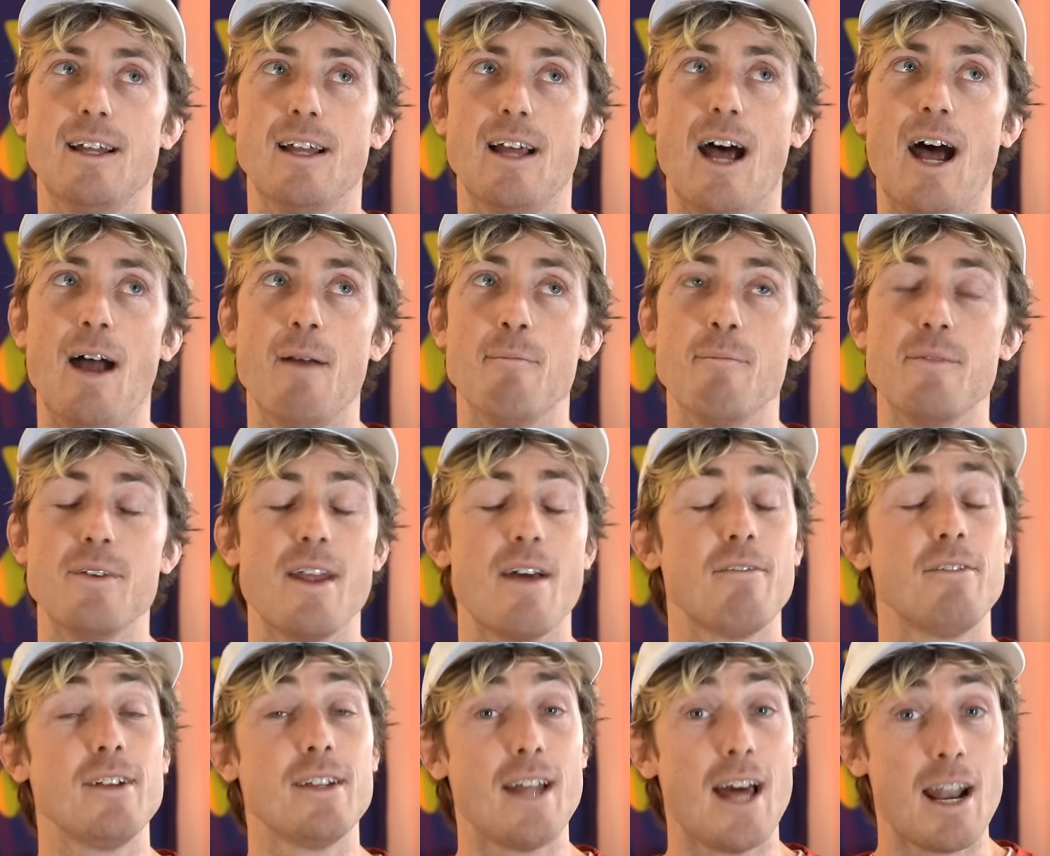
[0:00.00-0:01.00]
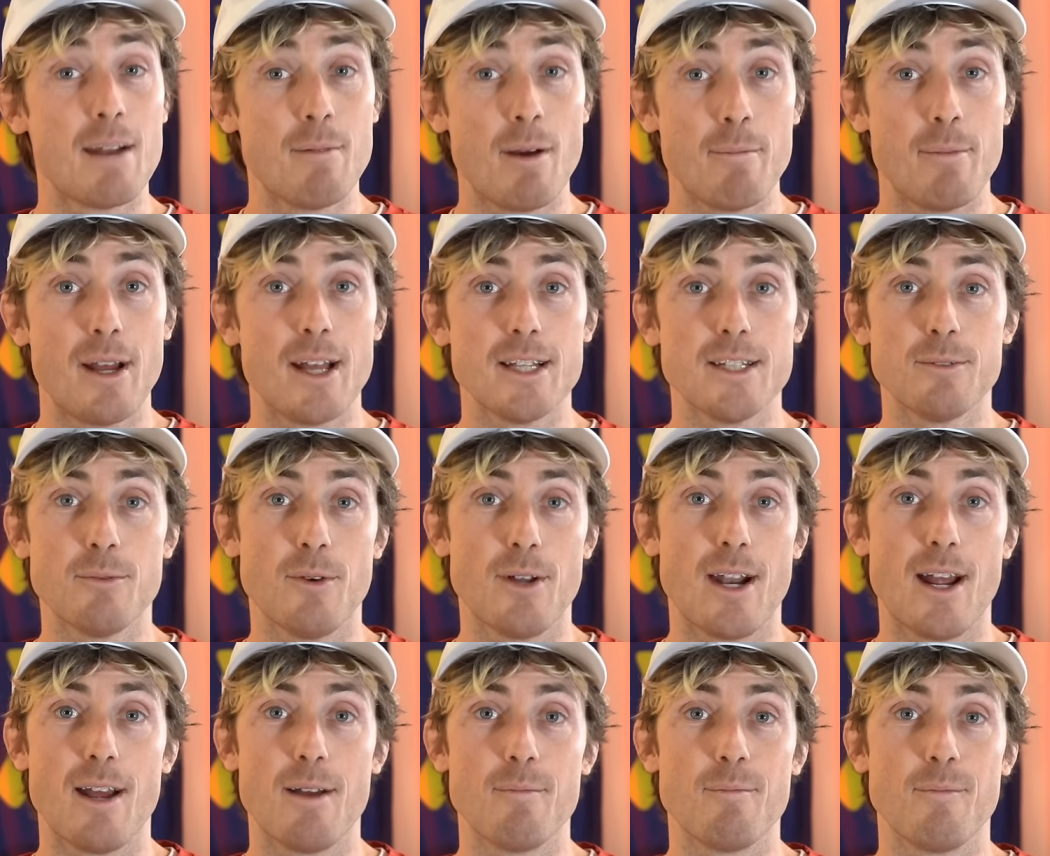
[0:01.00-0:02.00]
I'm definitely not at my best when
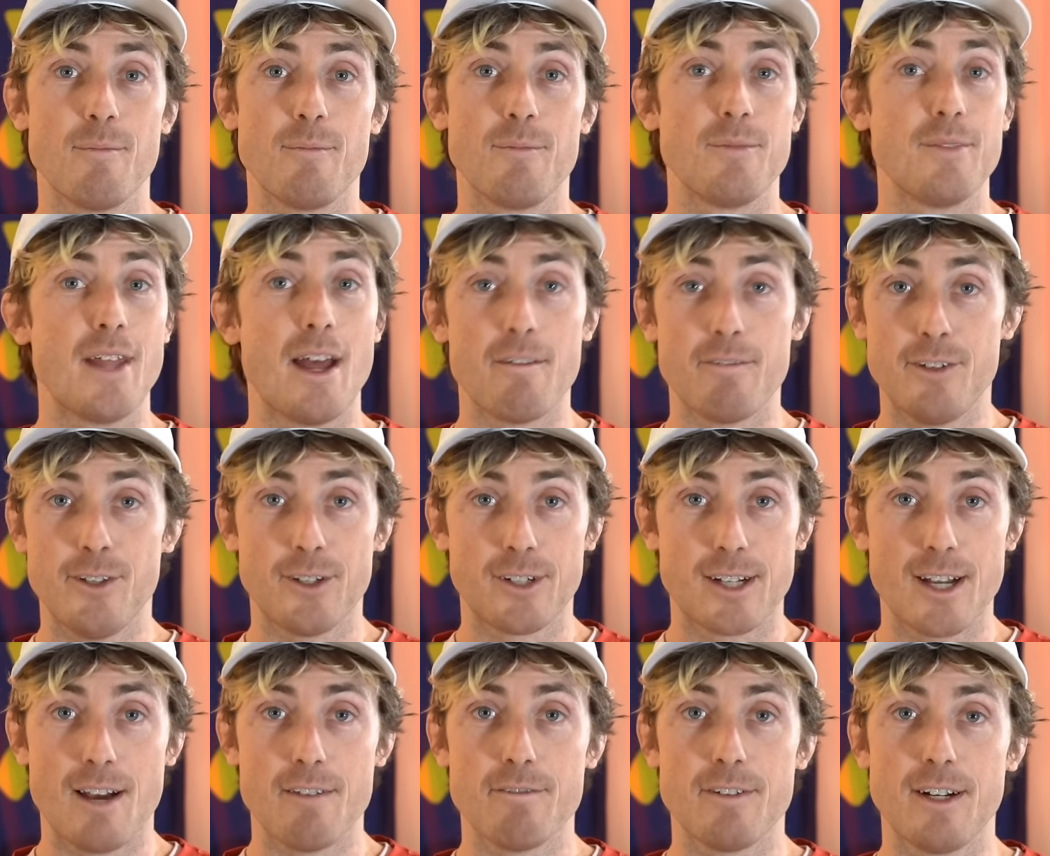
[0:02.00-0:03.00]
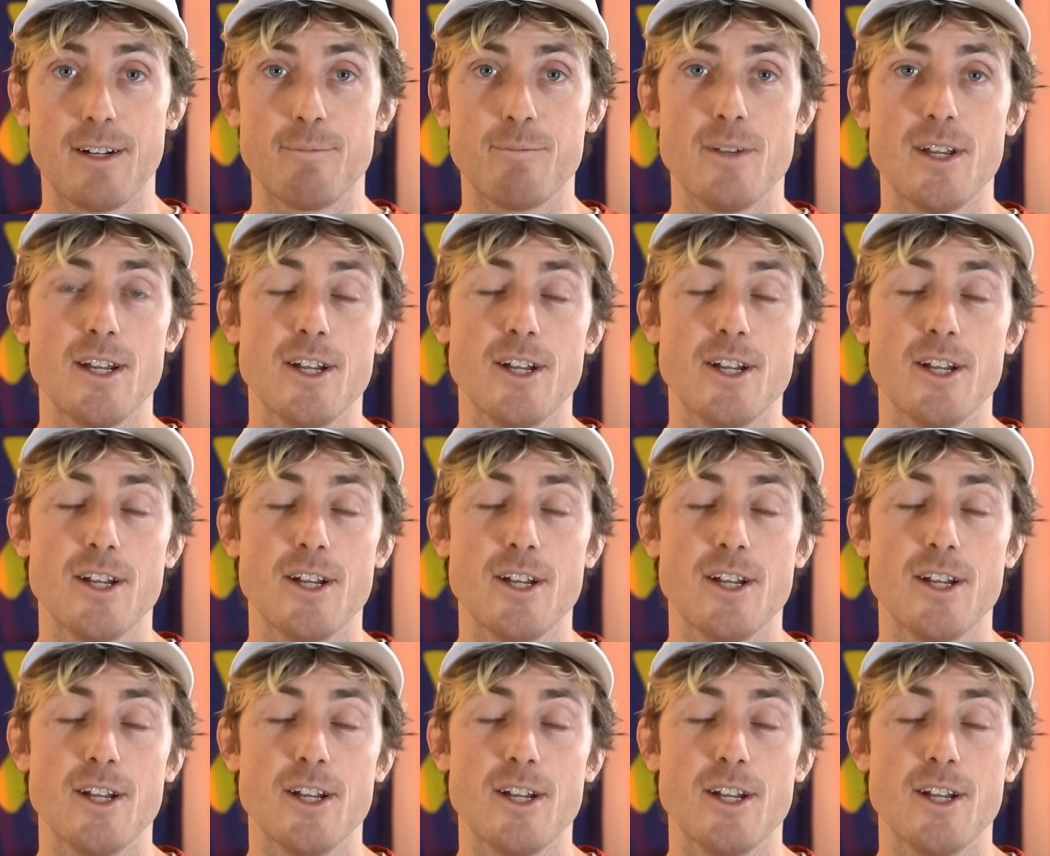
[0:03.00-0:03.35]
I'm not feeling confident.